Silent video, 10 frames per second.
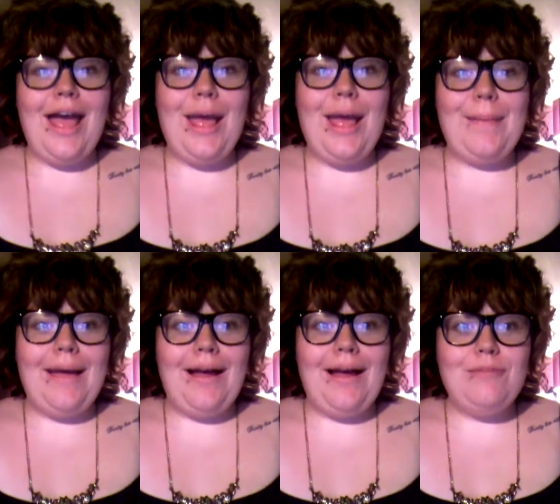I'm
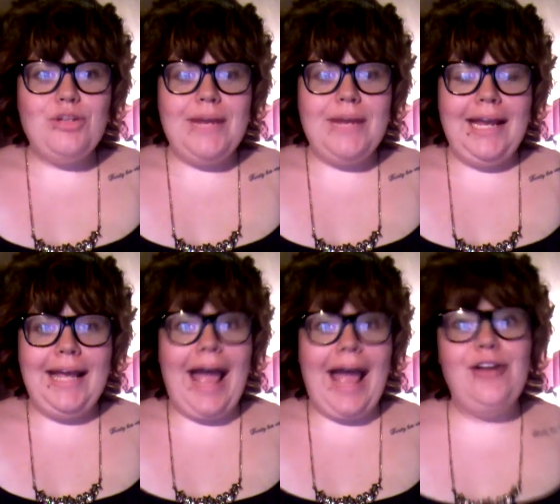
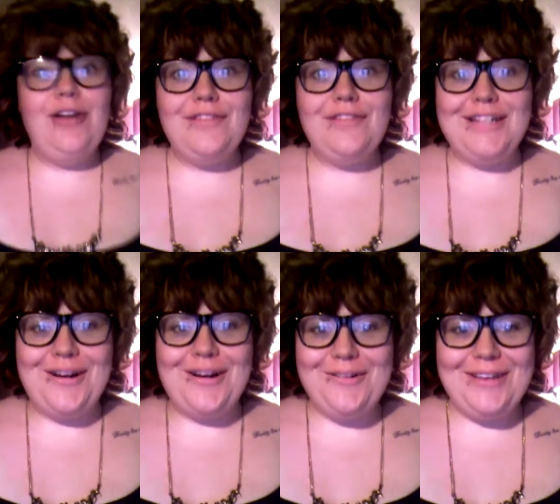doing another
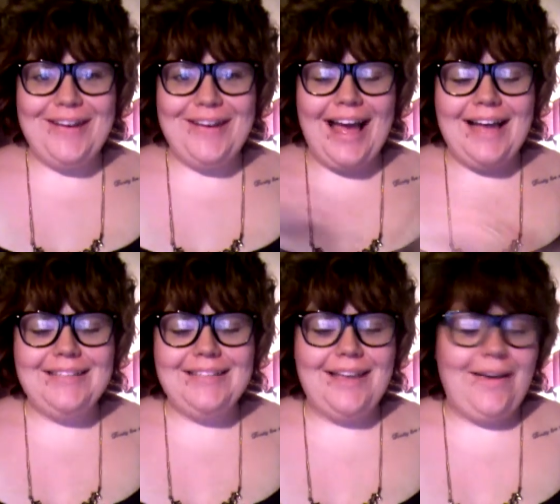video for you
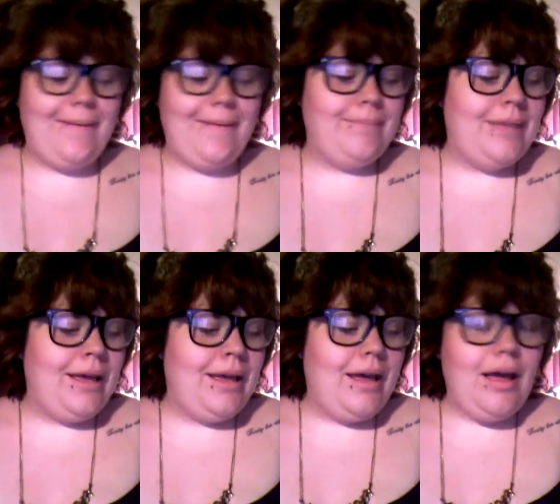guys.
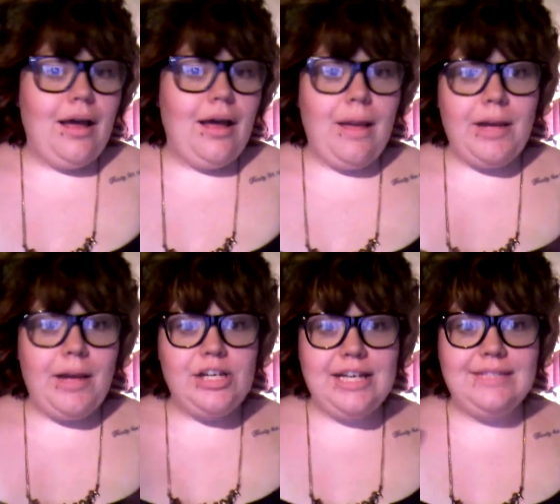
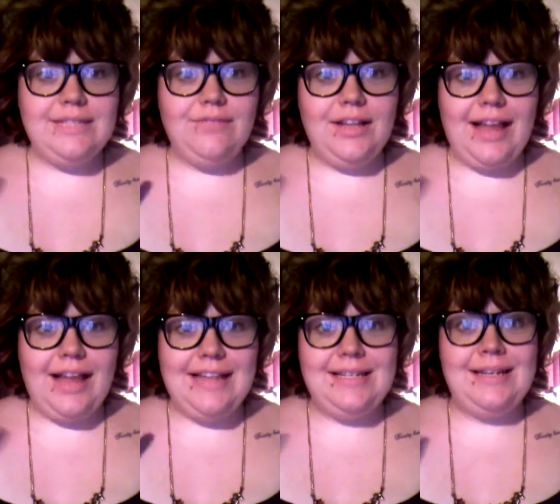Apologising for the
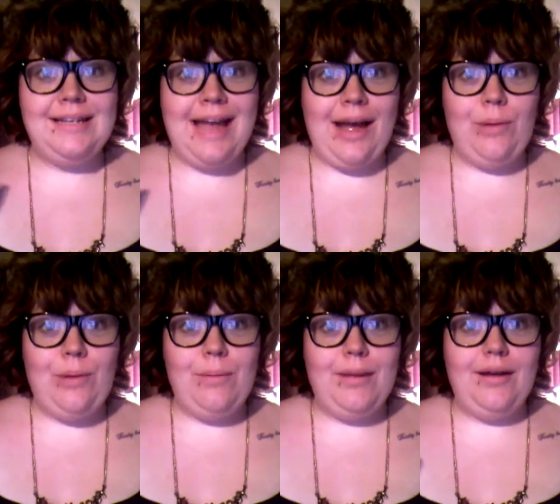lighting now
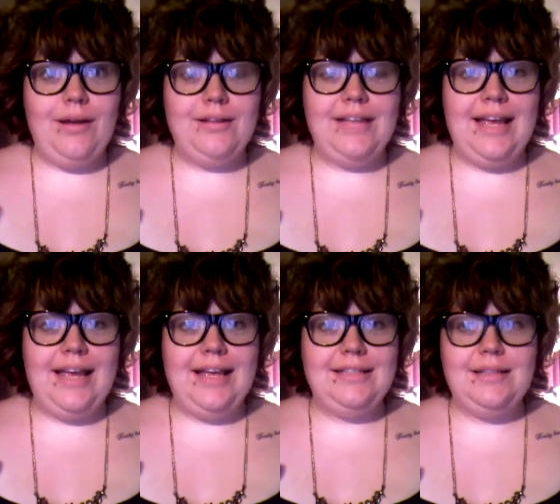because it
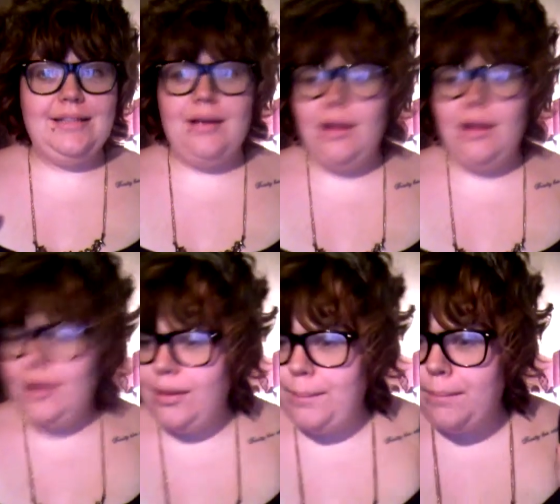is
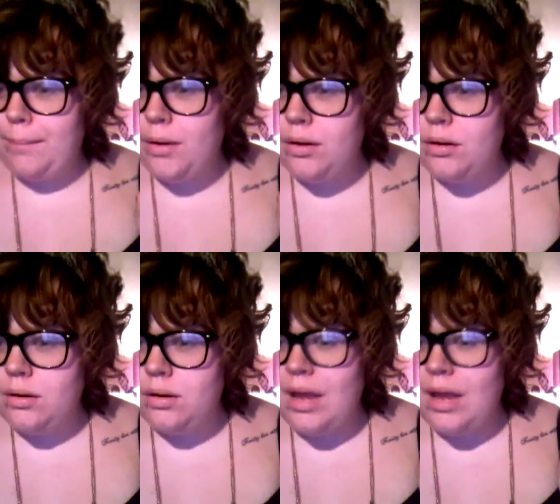
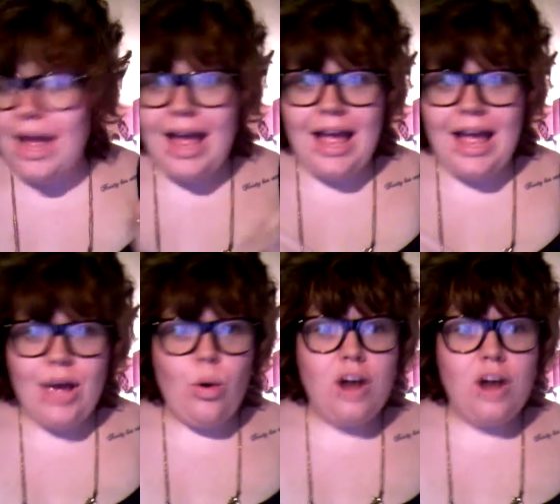
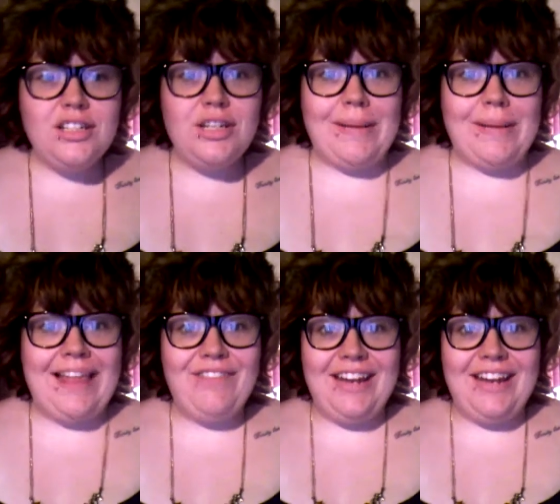
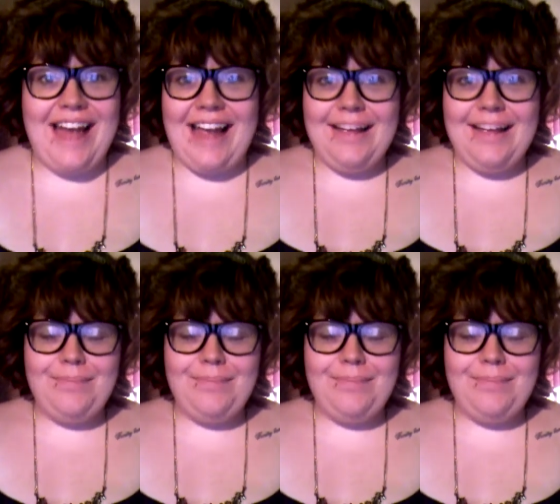10:45 at night.